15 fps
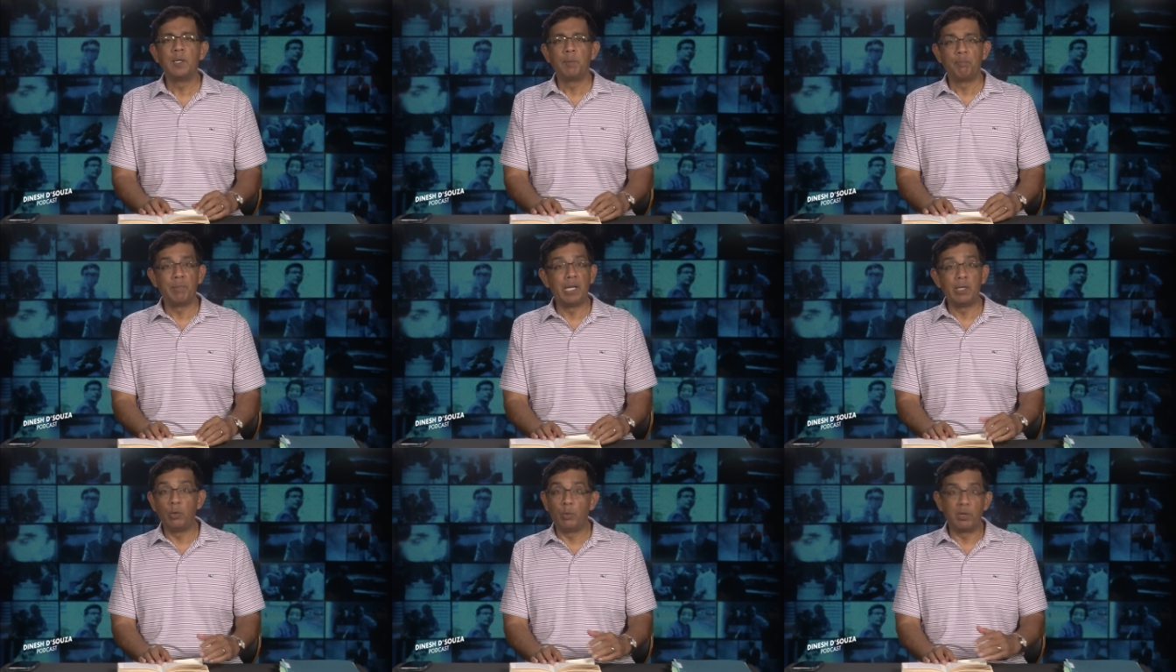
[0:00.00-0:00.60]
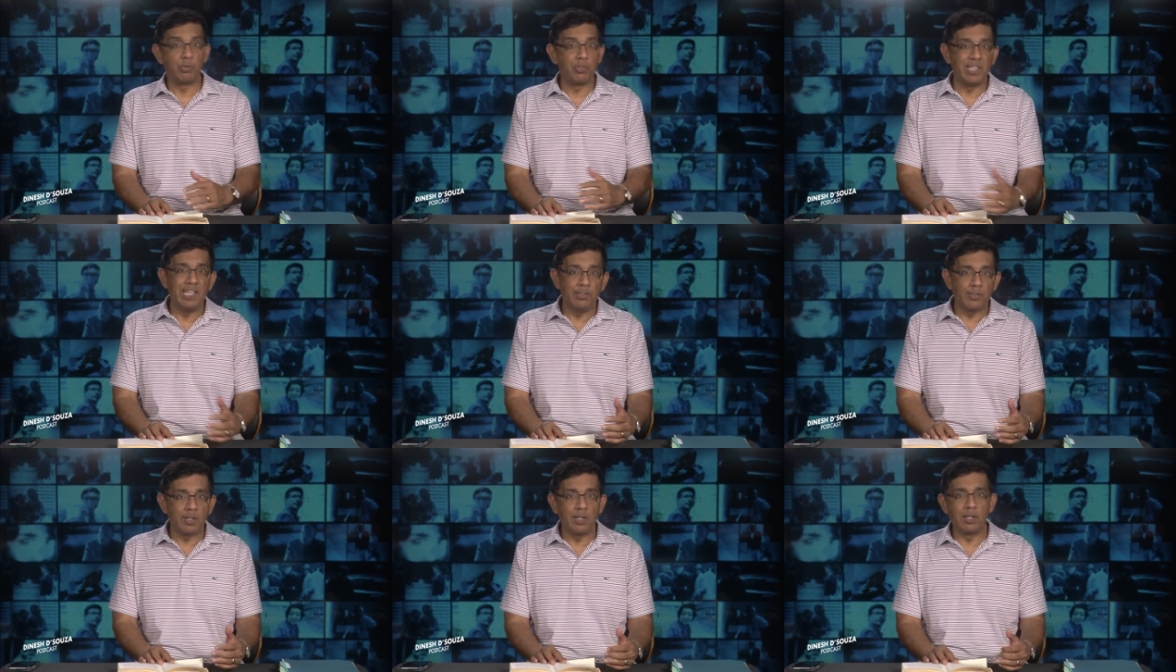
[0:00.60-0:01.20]
men who are
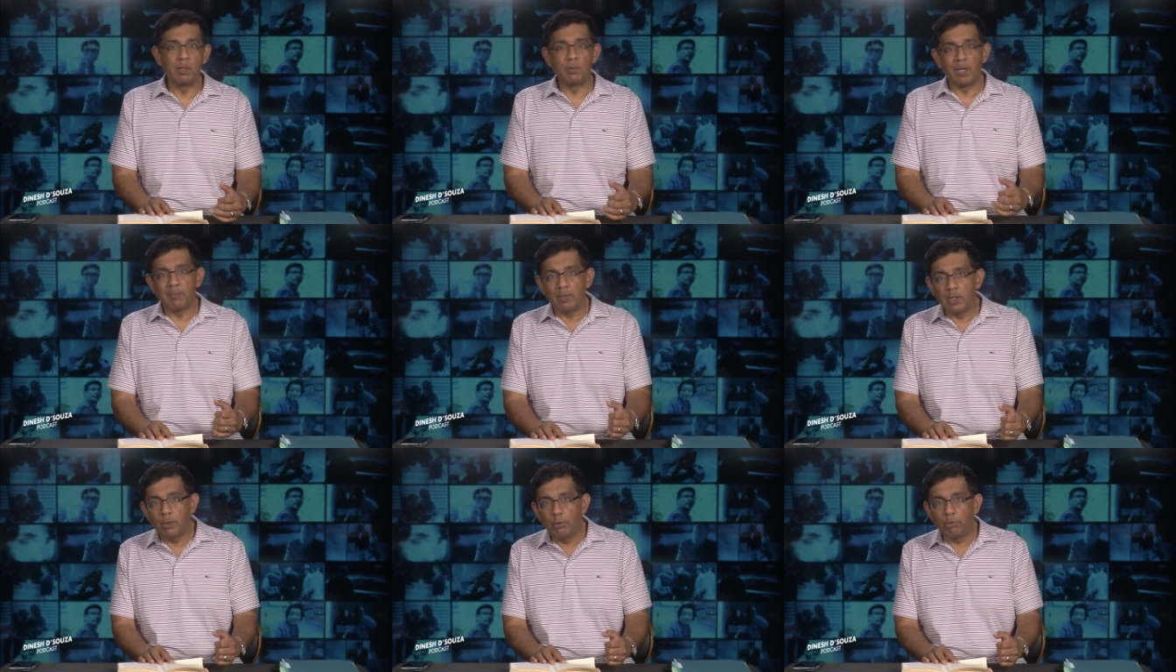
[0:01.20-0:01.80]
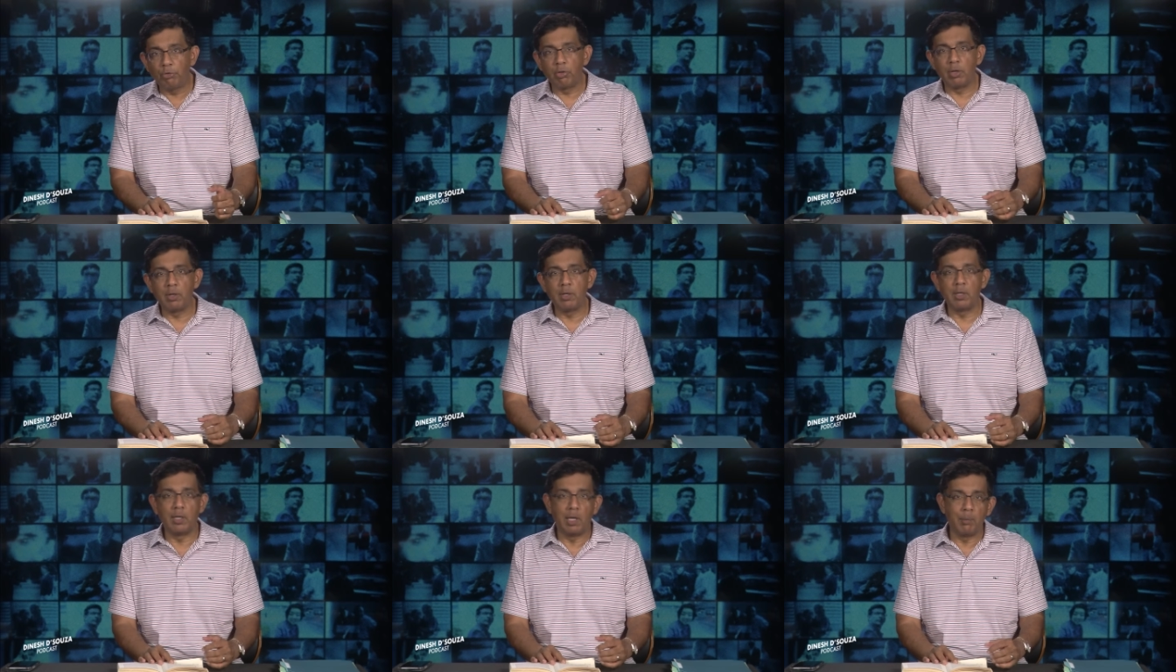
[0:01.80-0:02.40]
seasoned in
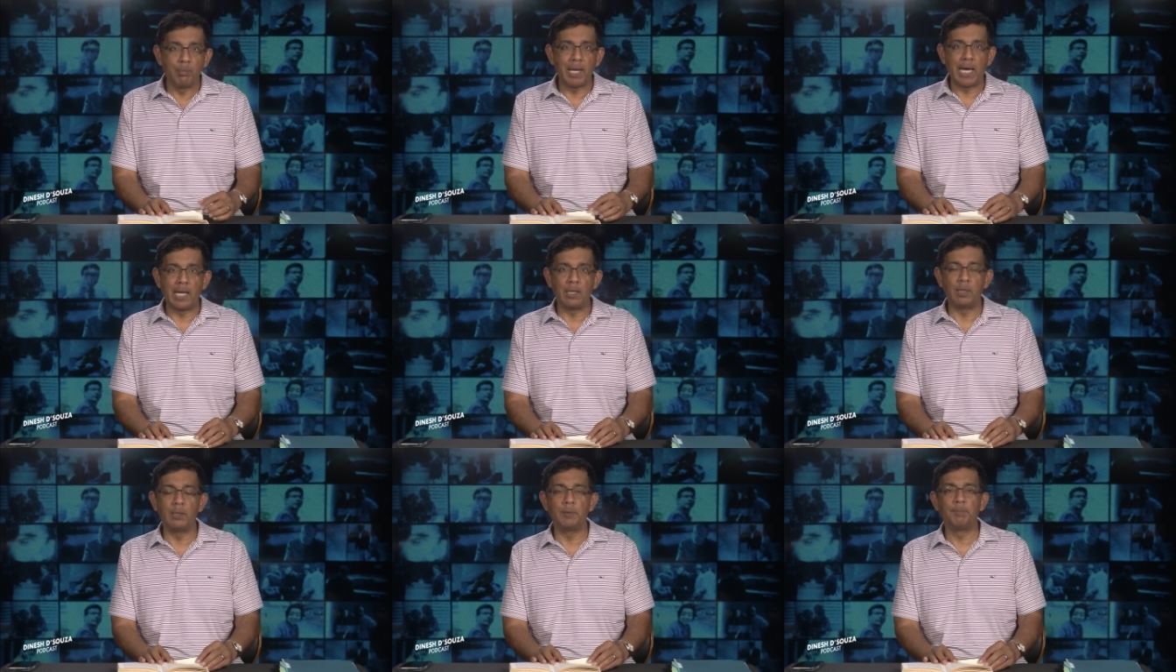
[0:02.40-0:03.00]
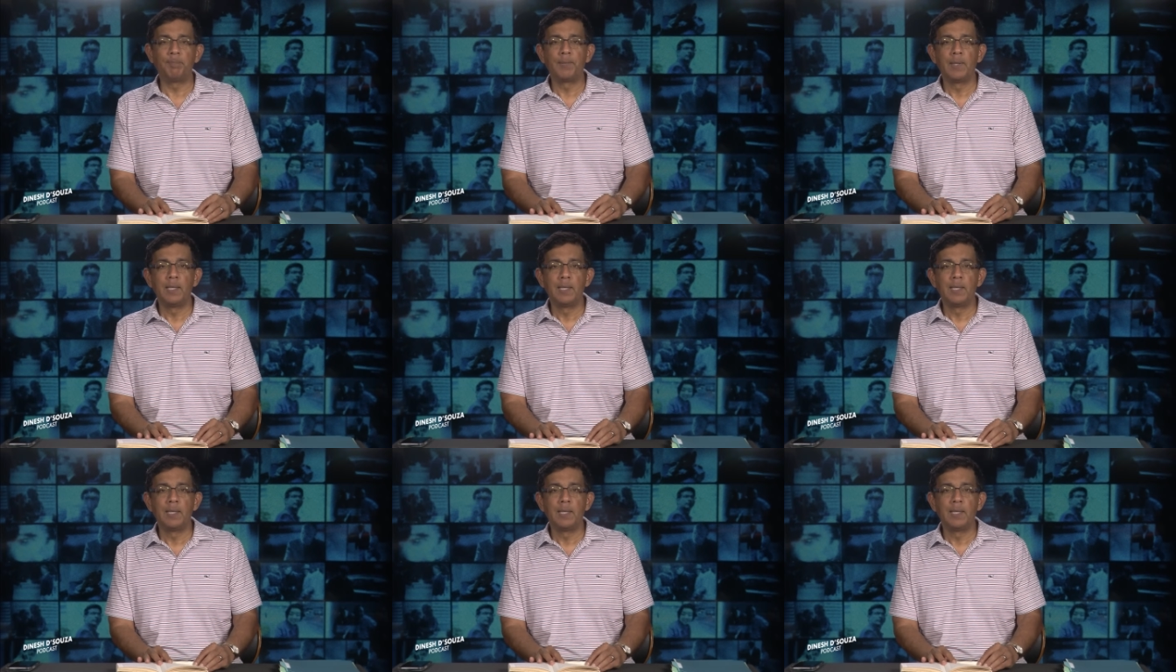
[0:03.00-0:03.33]
revolution and in battle,